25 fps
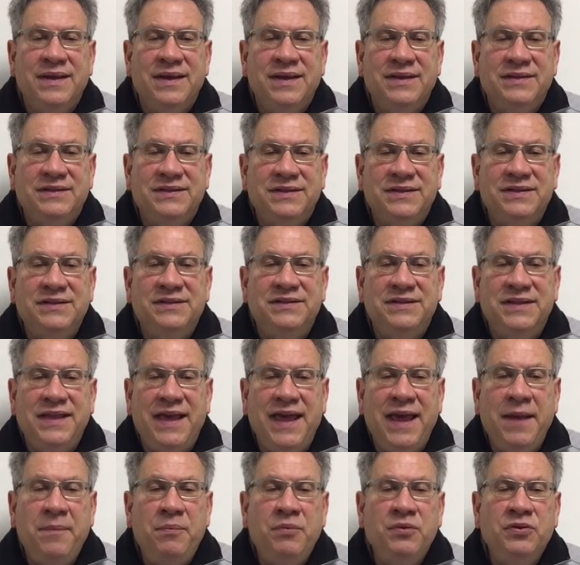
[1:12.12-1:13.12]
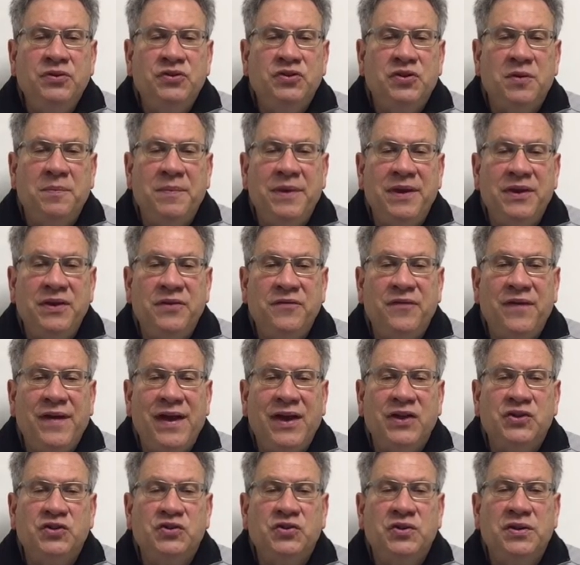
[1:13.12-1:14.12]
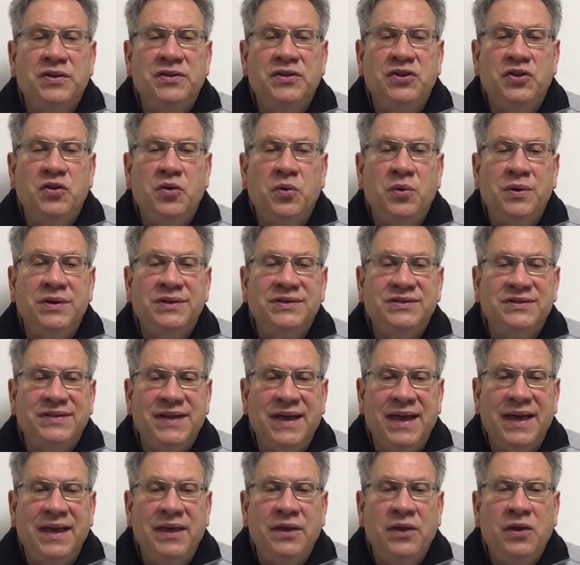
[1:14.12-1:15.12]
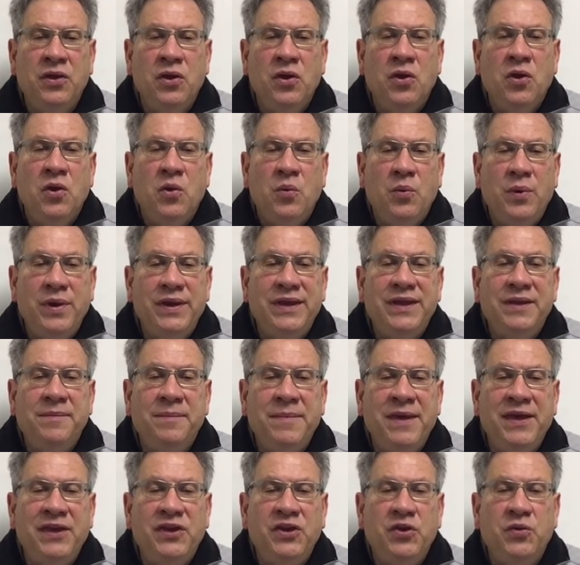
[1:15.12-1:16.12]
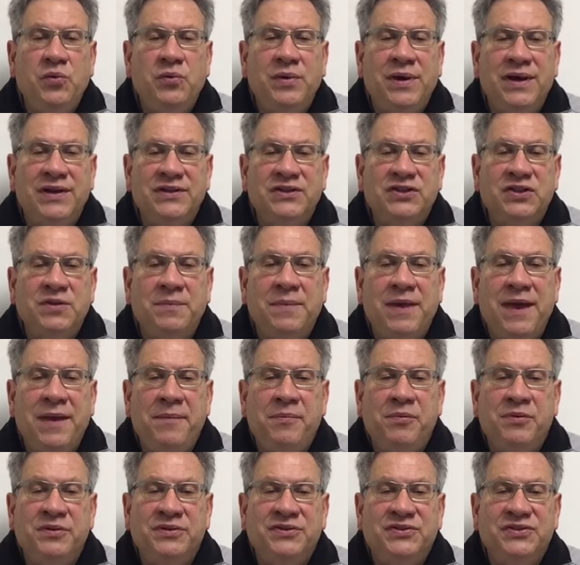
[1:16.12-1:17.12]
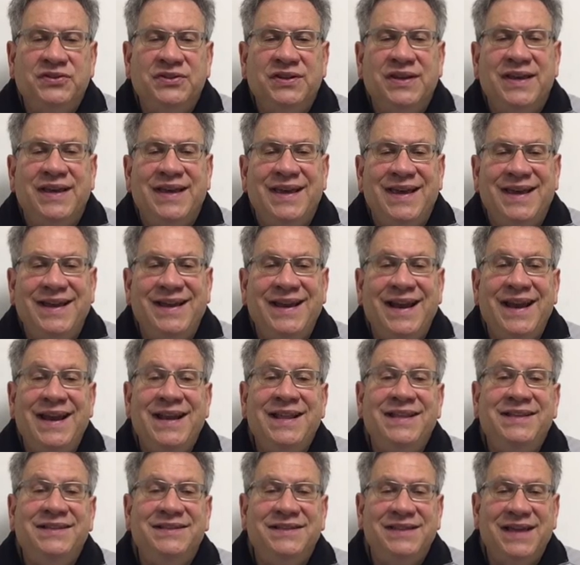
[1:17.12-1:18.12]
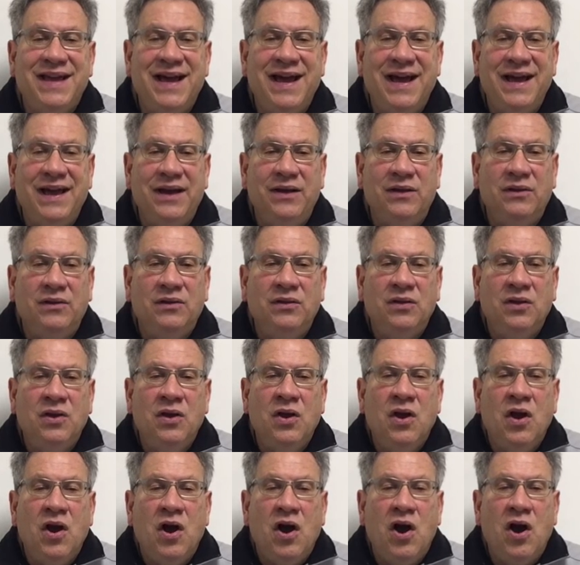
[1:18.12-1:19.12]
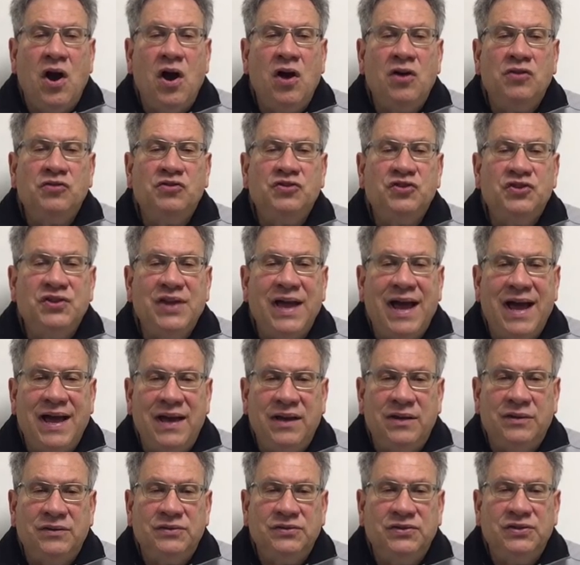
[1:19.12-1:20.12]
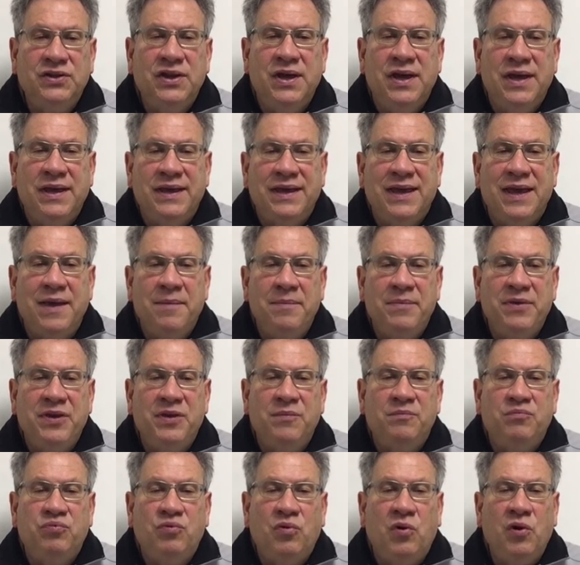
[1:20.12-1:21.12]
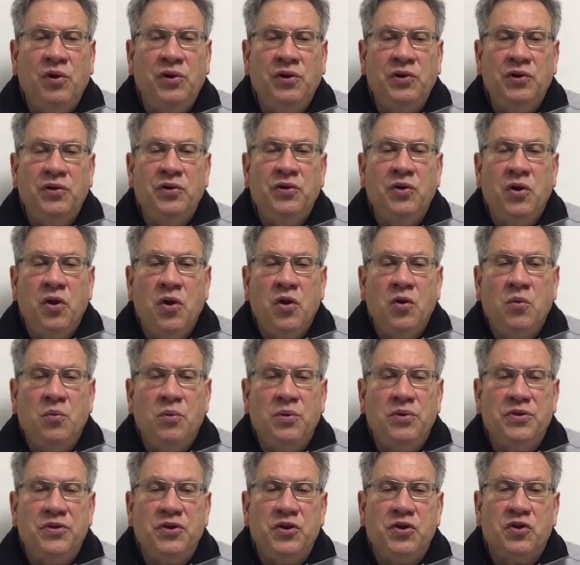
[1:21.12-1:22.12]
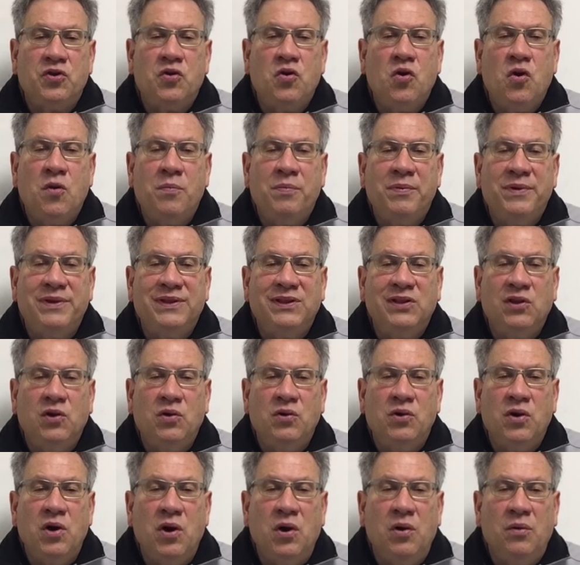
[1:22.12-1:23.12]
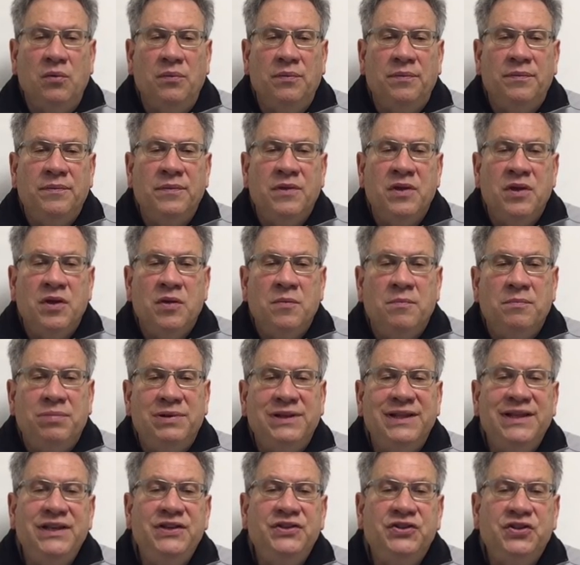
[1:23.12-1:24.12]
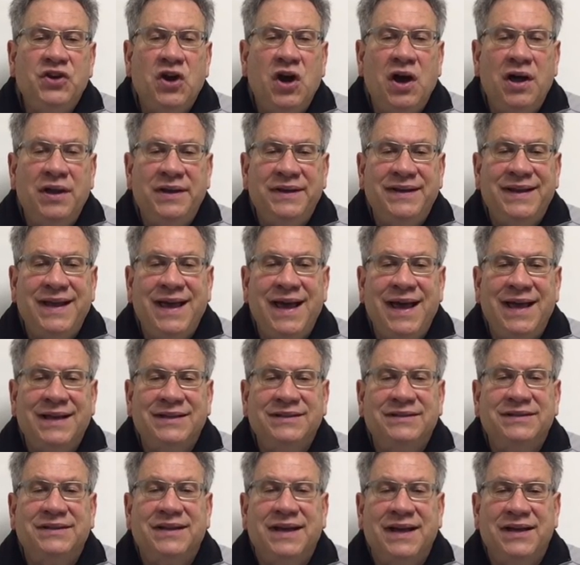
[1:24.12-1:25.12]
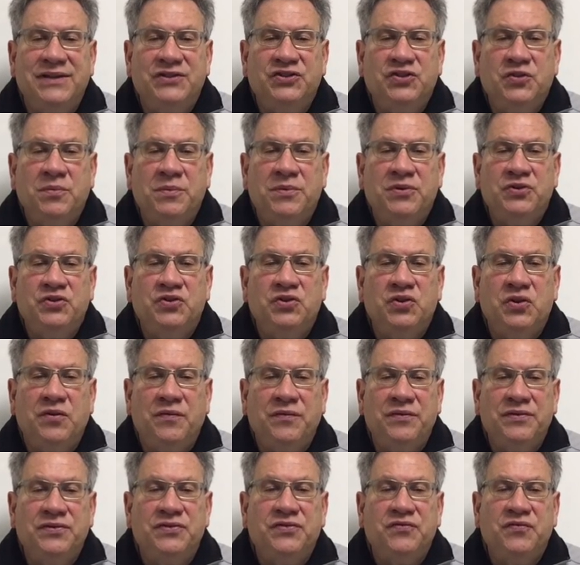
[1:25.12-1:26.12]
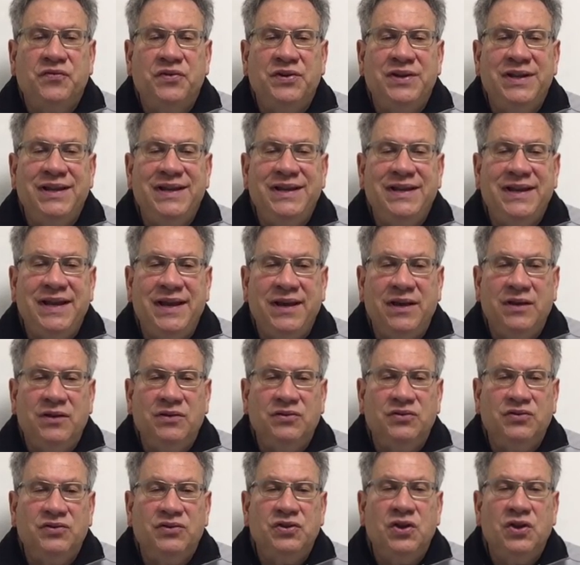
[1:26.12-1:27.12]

Since the aprons are manufactured in the USA, we can make you custom aprons in any style. All styles can be embroidered with your corporate logo. Please contact customer service for details.